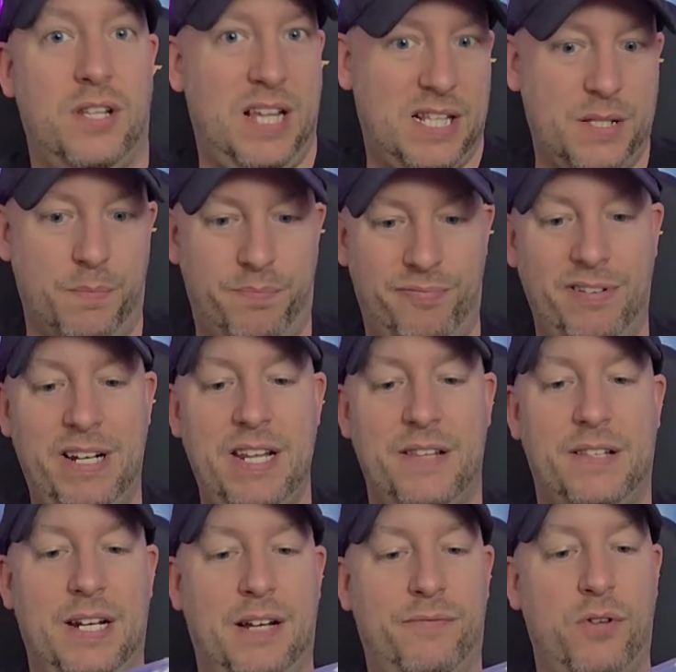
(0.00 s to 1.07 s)
so that's
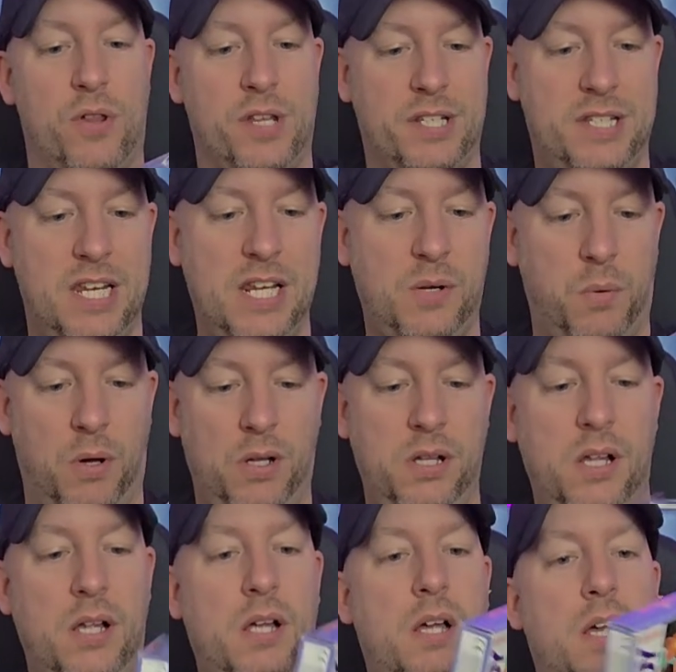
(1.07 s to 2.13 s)
brilliant that I've got the sequel.